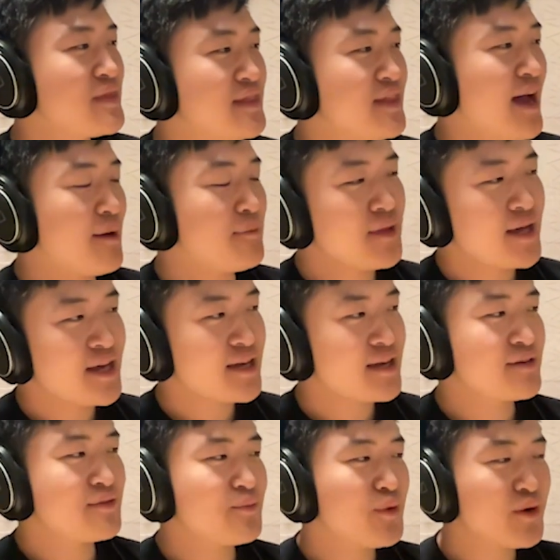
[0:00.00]
I'm like,
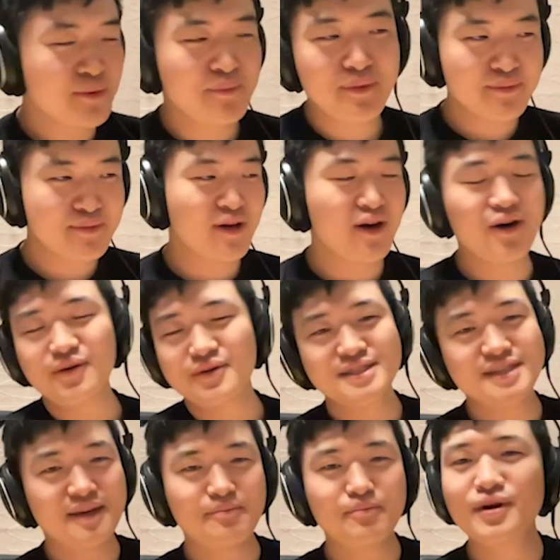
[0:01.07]
what do people, oh, it's
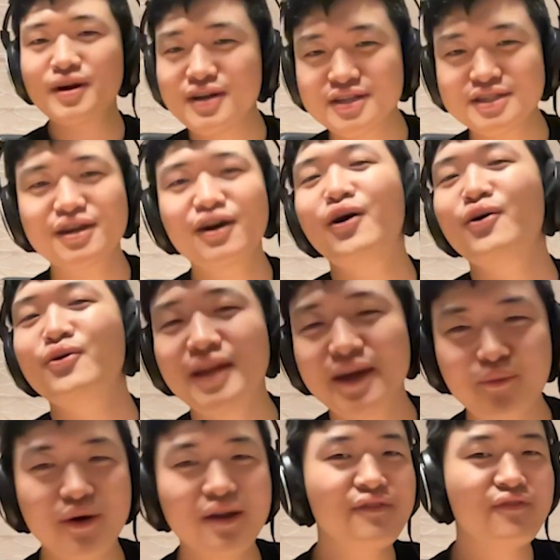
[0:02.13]
like merch. Oh, like
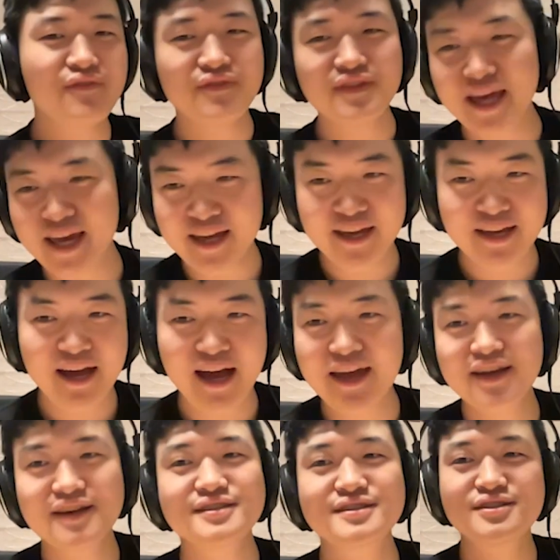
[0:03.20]
what if like I
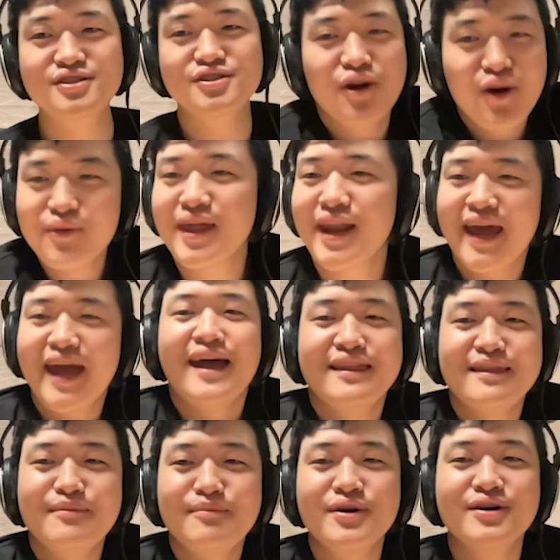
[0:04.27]
could show that I had
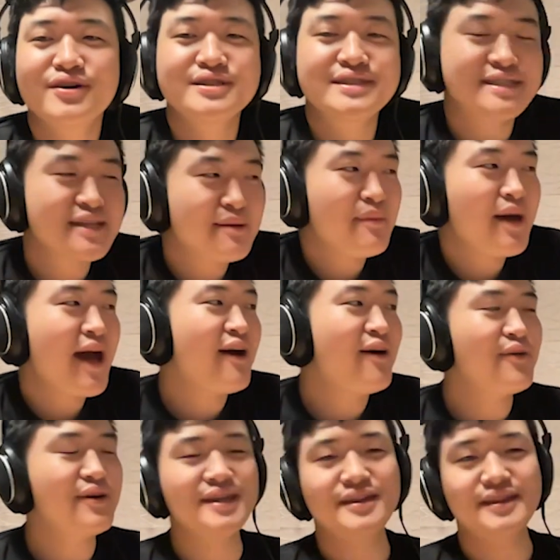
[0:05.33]
the merch
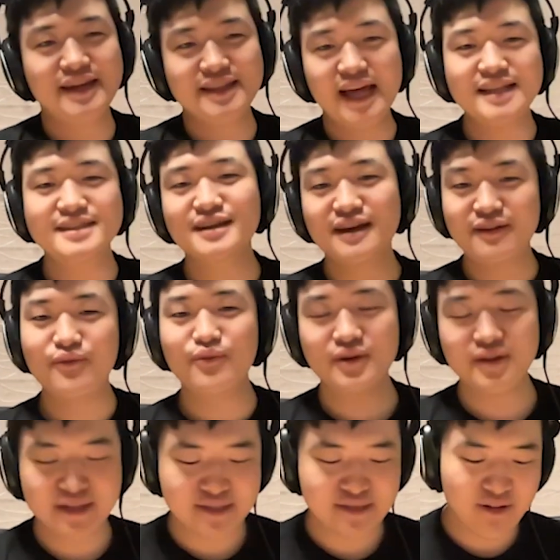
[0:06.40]
somehow? And then like that's kind of where
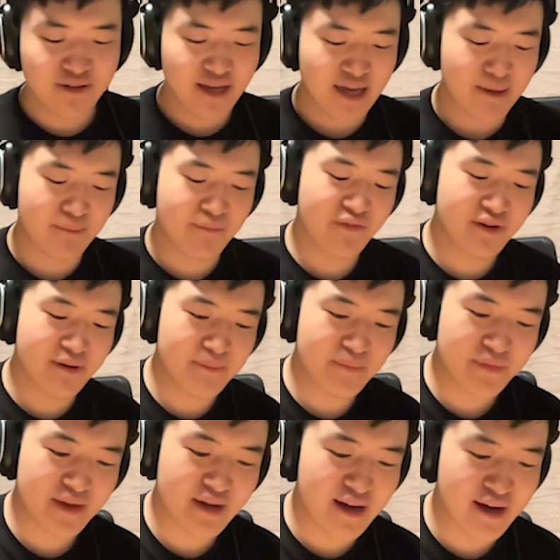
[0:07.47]
this all came
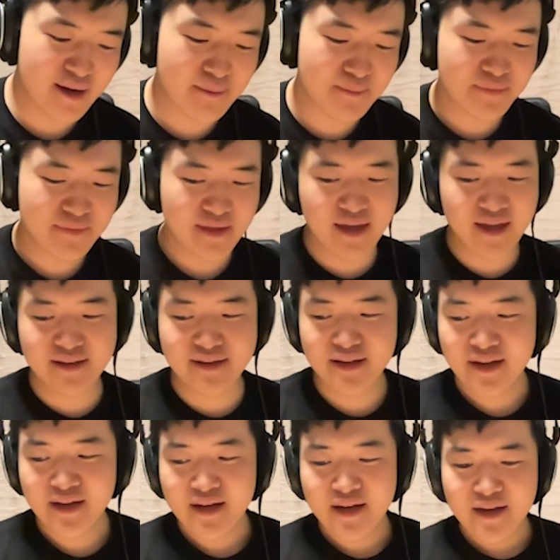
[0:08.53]
from. And
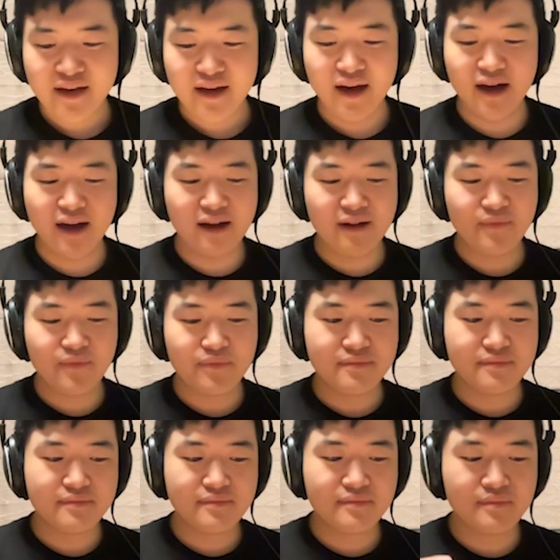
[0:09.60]

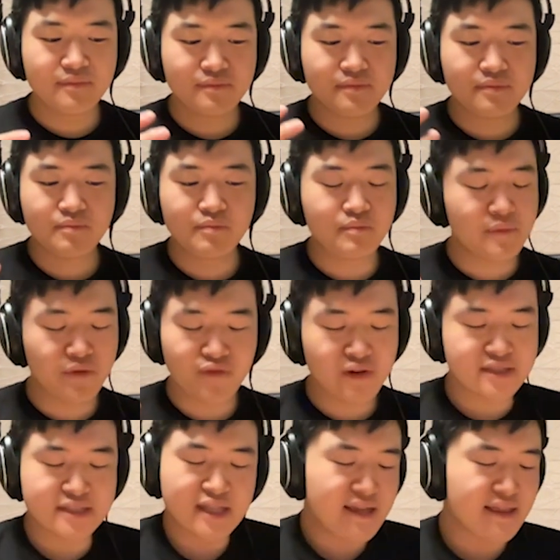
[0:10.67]
the
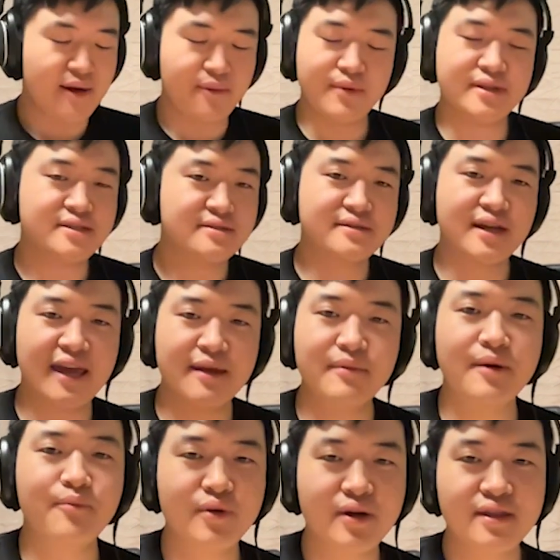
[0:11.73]
first thing that we came
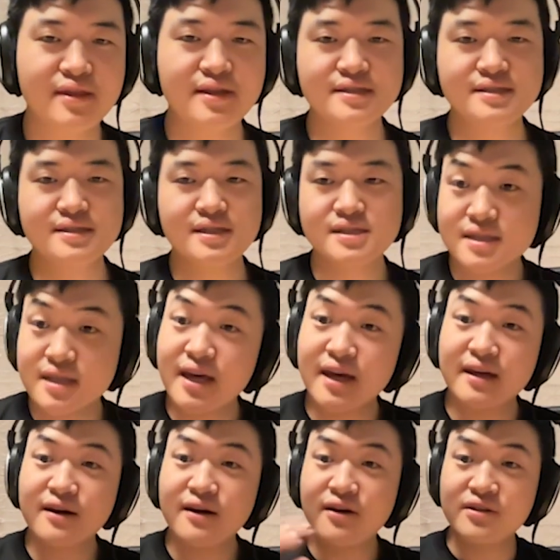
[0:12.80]
up with is this
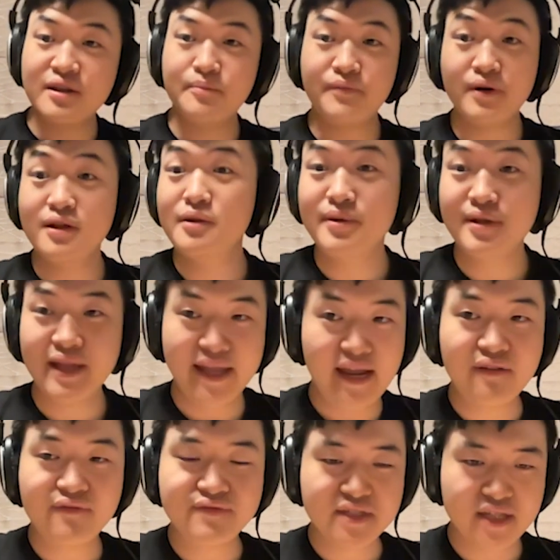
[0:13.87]
thing called the pullable
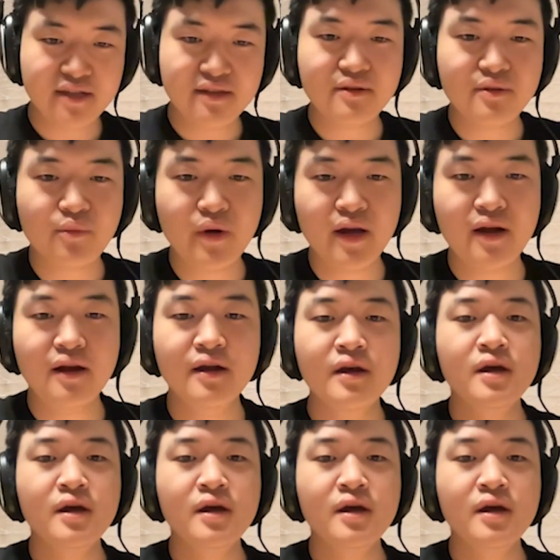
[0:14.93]
NFT, where